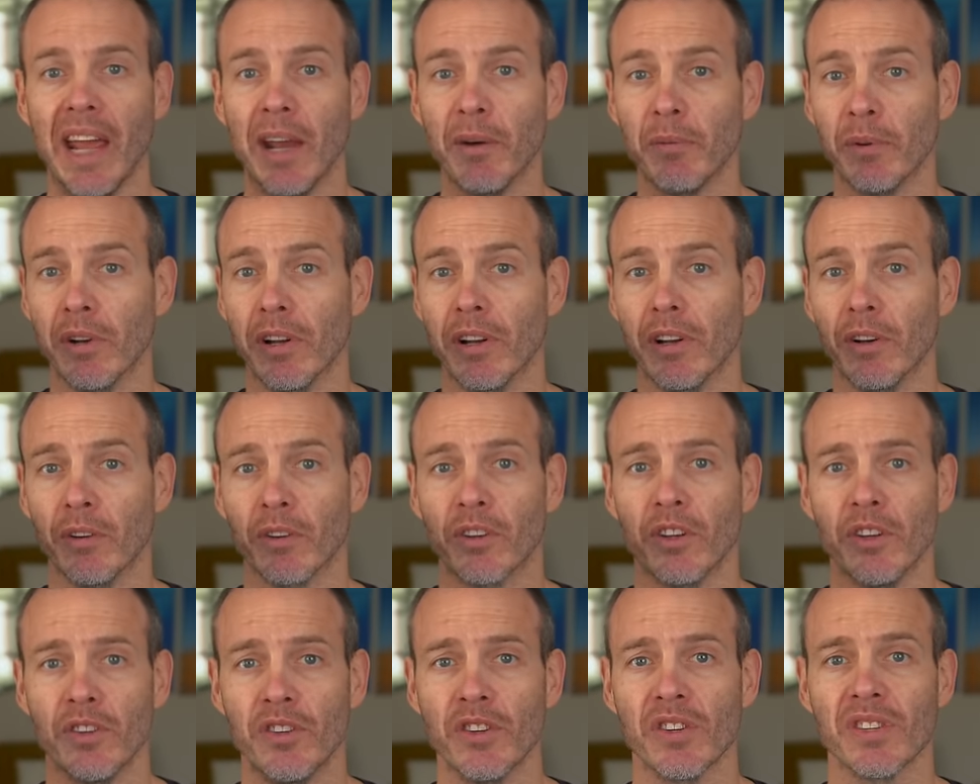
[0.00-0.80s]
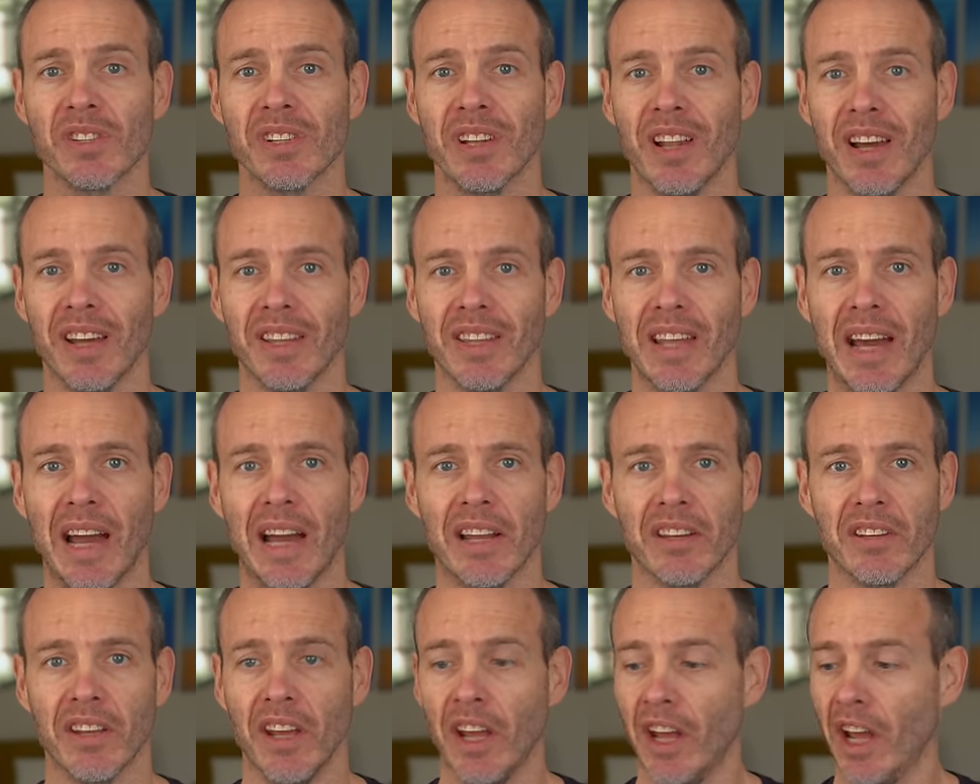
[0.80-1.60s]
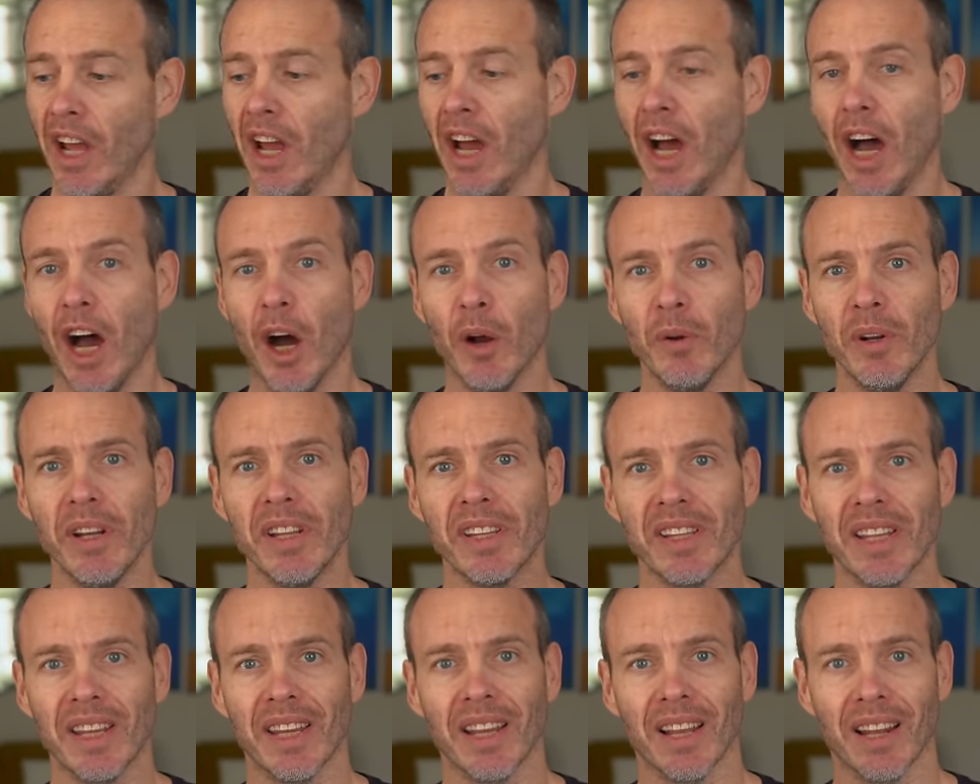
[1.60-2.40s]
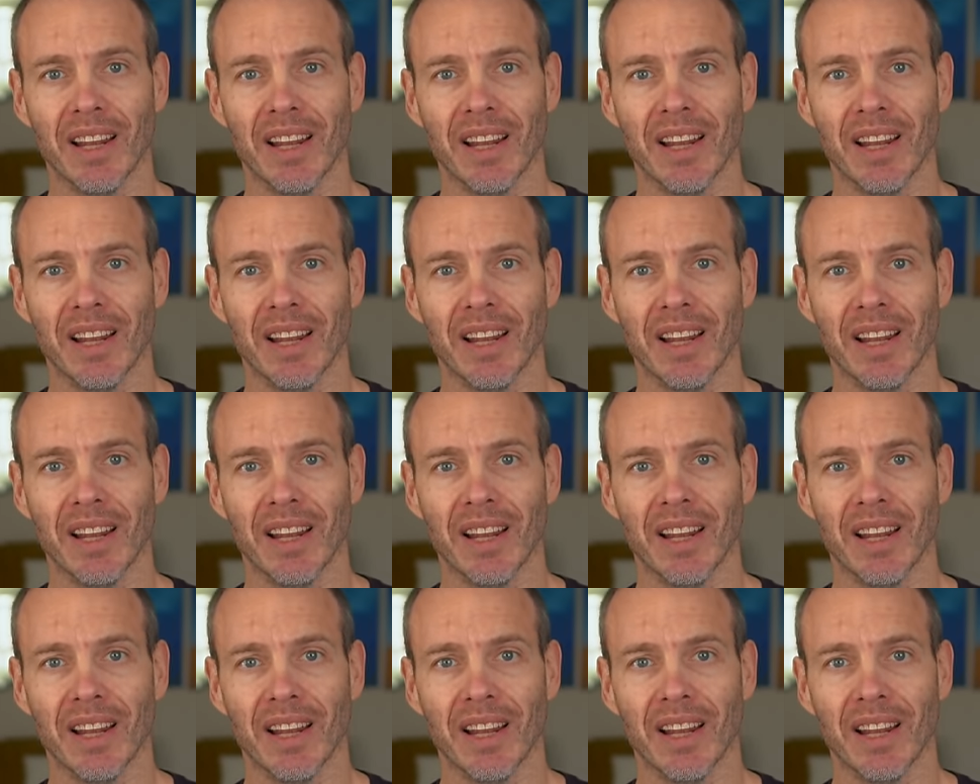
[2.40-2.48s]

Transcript: It would have looked just like that. Only thing